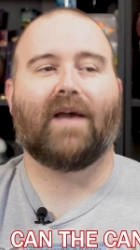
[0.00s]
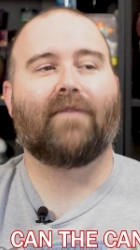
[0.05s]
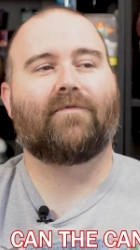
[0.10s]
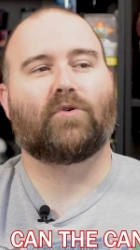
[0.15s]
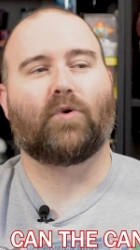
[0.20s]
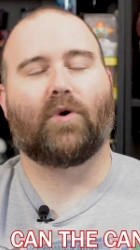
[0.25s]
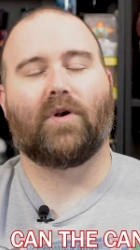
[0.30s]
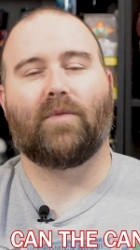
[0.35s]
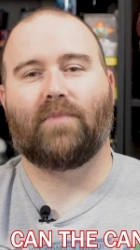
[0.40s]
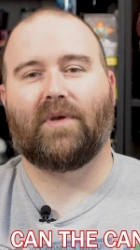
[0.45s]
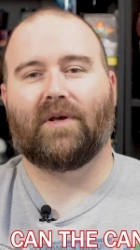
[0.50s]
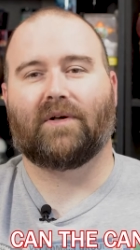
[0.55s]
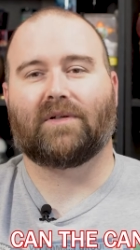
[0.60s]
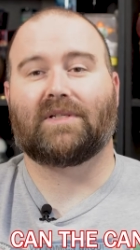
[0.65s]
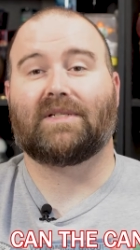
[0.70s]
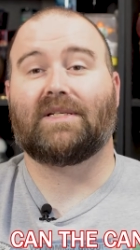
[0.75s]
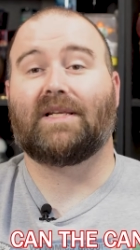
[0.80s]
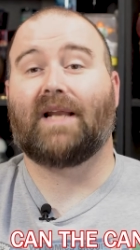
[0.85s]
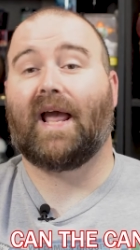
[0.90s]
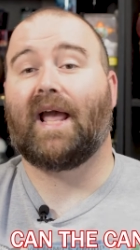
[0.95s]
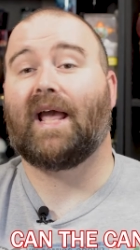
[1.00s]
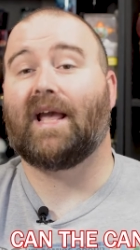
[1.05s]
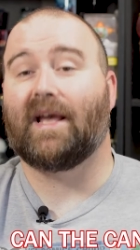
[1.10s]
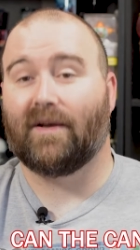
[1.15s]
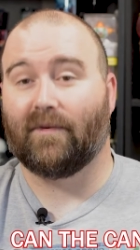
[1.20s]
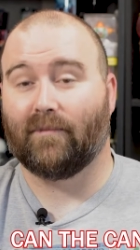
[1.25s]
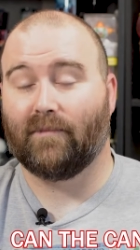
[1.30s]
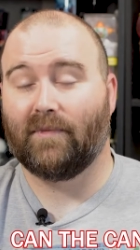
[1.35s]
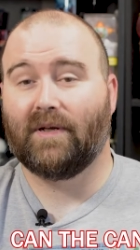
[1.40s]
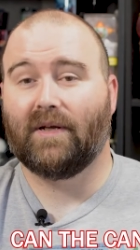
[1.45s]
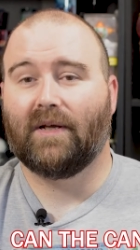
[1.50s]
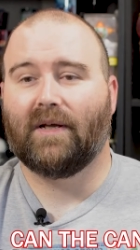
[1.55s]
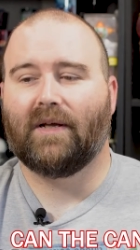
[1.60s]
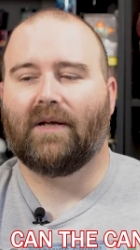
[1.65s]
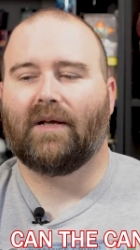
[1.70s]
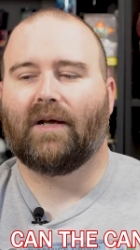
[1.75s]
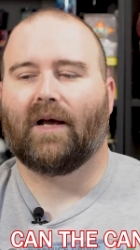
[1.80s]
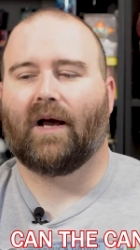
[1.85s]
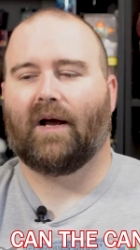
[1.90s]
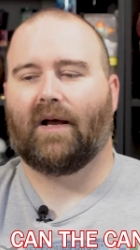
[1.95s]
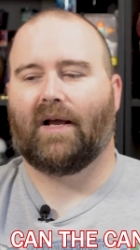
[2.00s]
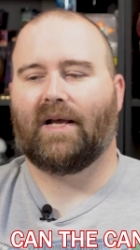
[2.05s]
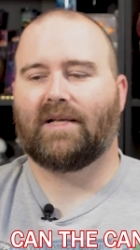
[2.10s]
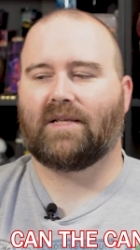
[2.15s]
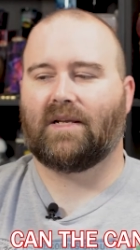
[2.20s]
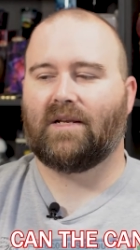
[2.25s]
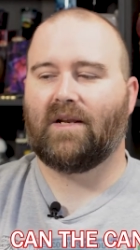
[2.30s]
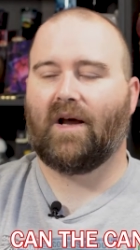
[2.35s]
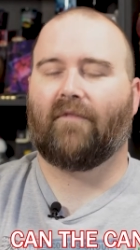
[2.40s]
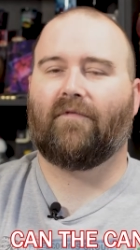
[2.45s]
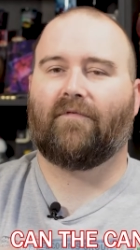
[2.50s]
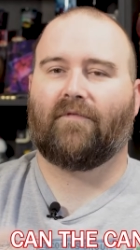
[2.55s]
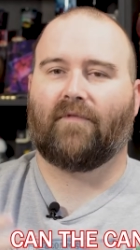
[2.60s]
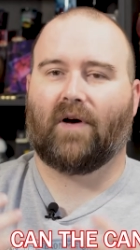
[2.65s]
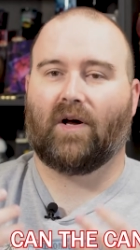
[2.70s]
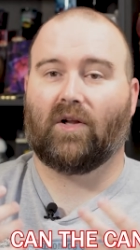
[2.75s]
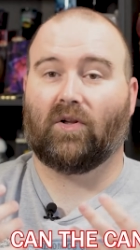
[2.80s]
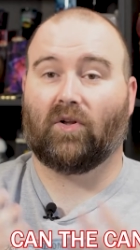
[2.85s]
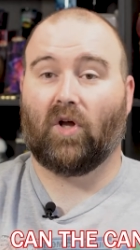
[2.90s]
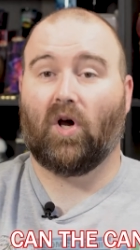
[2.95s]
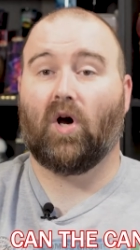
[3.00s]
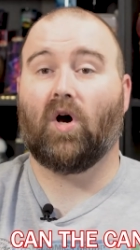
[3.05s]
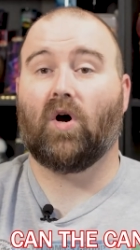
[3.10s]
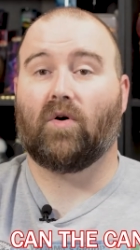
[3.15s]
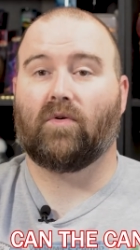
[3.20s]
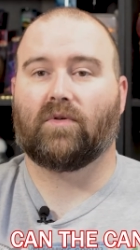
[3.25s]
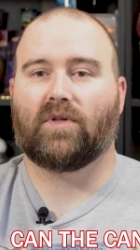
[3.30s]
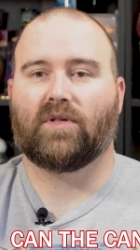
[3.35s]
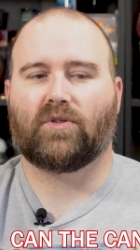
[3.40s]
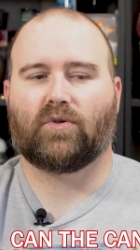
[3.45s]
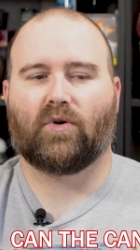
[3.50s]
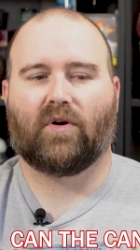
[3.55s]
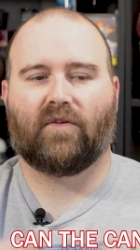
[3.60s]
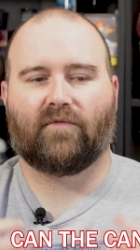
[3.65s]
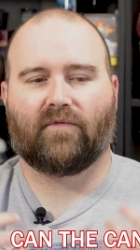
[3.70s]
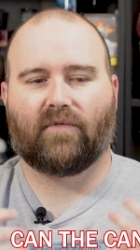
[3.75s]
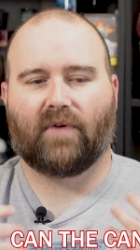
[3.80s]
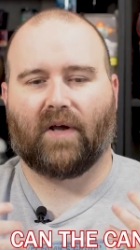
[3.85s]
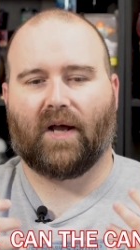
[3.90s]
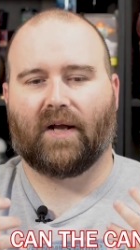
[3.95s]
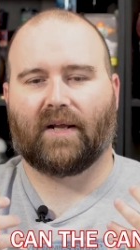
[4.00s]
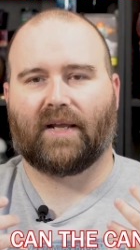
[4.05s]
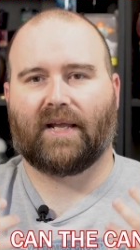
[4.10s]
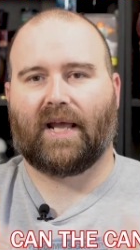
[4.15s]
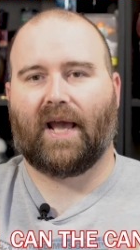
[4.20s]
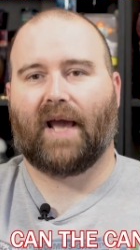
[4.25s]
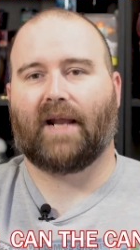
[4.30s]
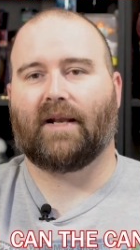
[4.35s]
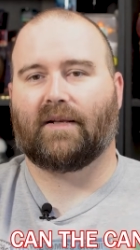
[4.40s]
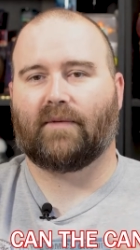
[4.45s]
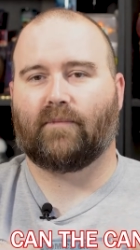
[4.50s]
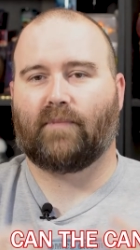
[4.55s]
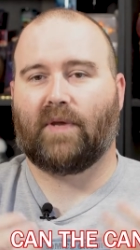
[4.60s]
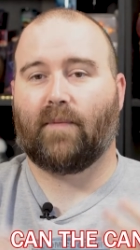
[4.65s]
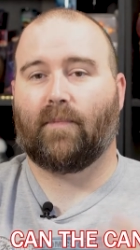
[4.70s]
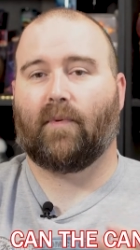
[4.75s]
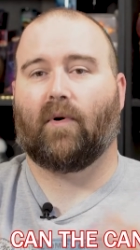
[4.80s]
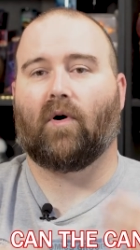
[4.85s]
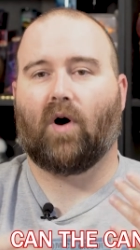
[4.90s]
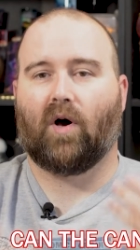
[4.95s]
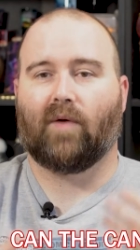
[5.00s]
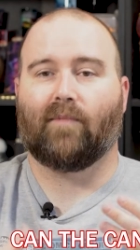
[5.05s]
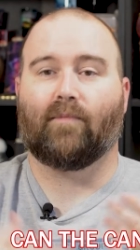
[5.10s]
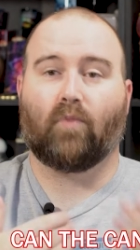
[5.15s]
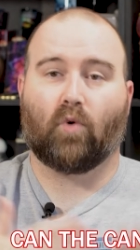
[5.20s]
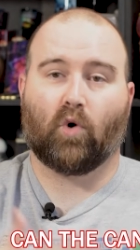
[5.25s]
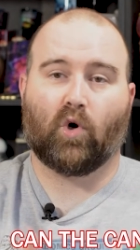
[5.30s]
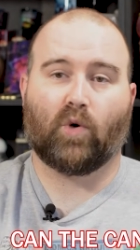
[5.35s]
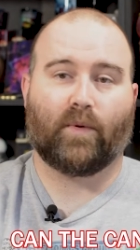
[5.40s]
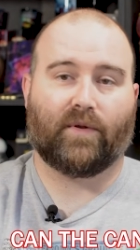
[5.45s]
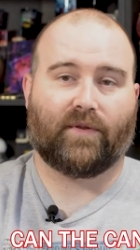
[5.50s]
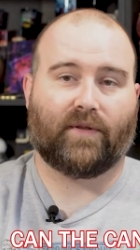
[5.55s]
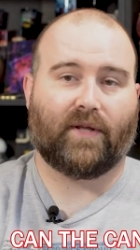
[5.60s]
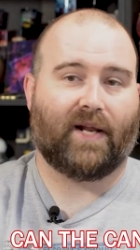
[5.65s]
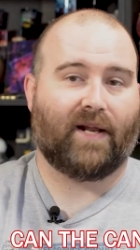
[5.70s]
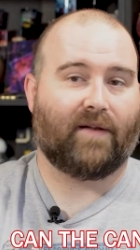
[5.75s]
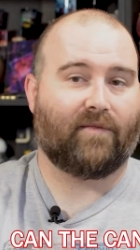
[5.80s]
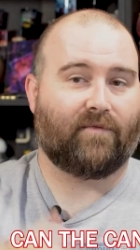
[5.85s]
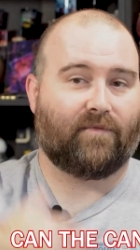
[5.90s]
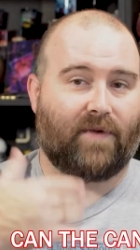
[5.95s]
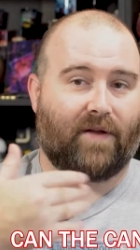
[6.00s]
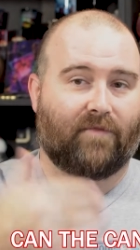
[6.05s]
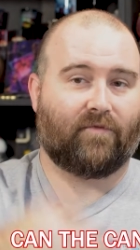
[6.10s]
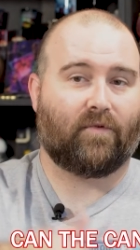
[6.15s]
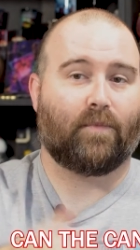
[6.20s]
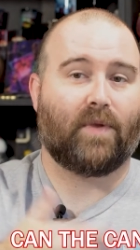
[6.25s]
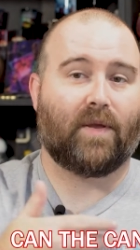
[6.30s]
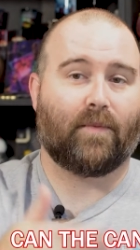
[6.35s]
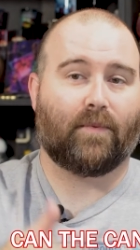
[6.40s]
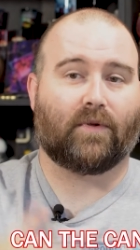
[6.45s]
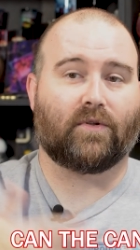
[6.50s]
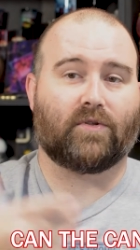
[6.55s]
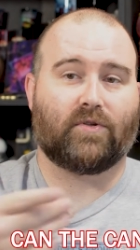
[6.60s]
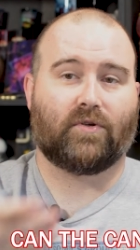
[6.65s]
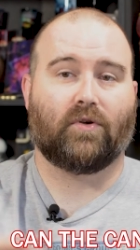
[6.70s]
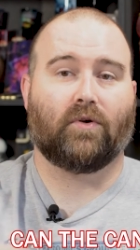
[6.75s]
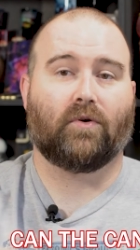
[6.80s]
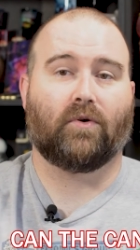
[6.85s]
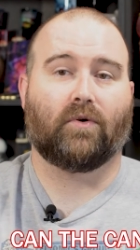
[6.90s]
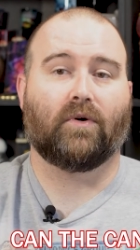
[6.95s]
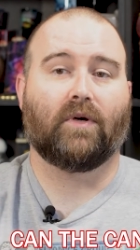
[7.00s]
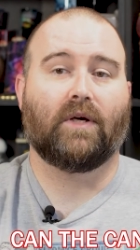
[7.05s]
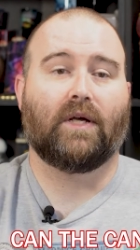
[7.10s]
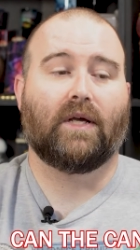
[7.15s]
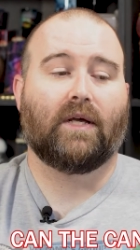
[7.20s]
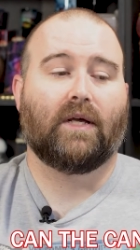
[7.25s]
If Jordan Peele's name is enough alone to sort of get people on board with it, and for people to,